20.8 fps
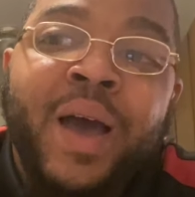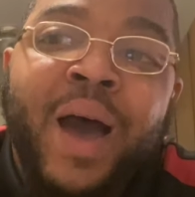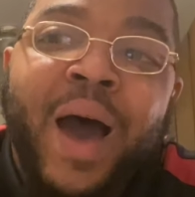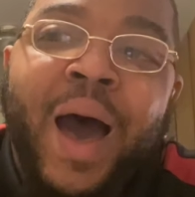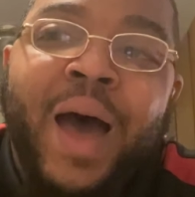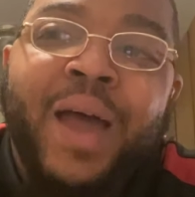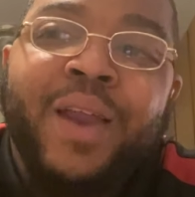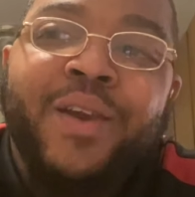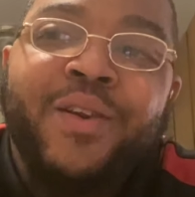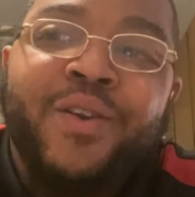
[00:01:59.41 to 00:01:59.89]

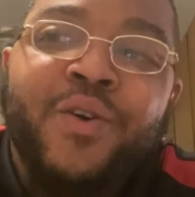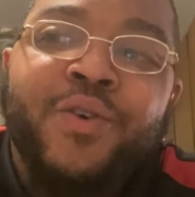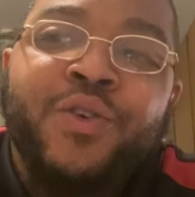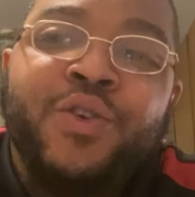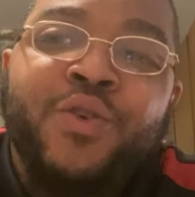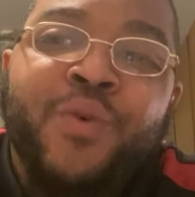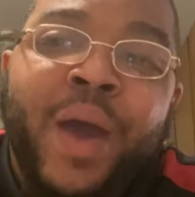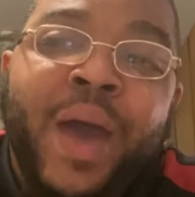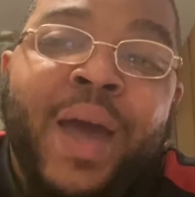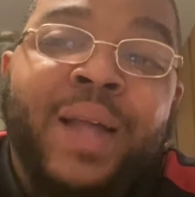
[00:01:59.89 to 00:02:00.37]
I know
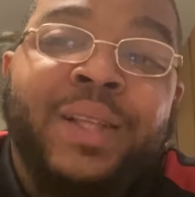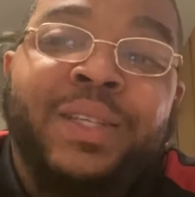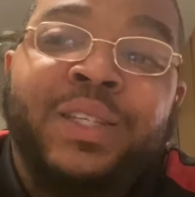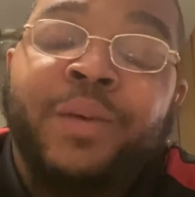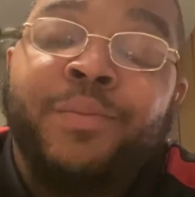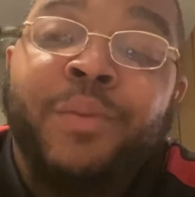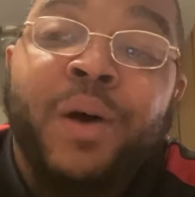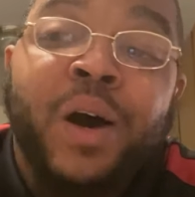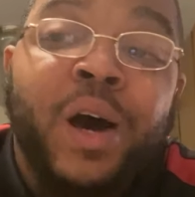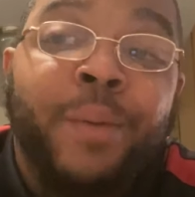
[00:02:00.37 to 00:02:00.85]
you had
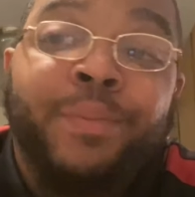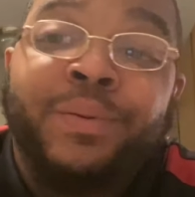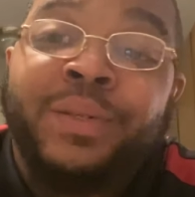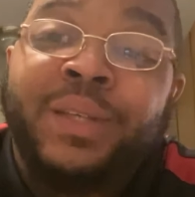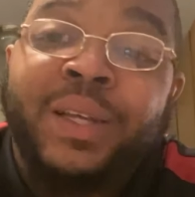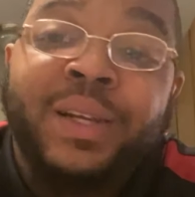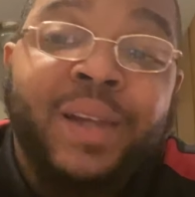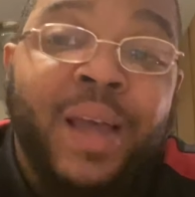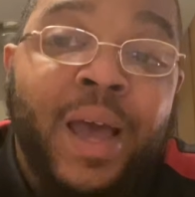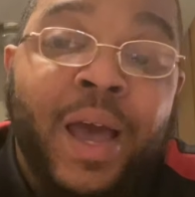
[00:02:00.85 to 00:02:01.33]
some ups
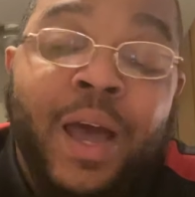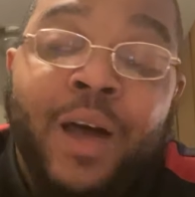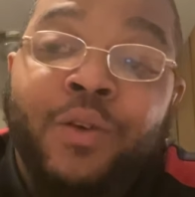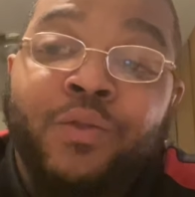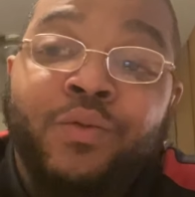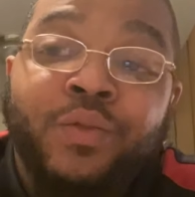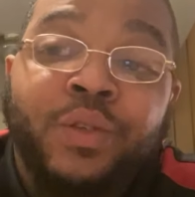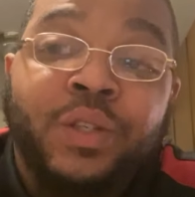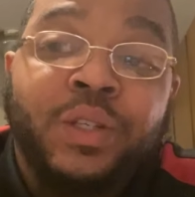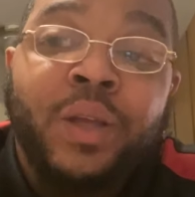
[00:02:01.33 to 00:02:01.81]
and
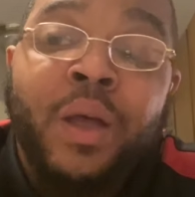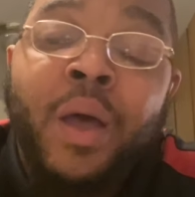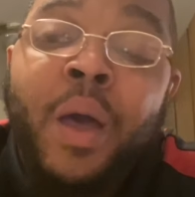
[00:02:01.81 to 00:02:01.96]
downs,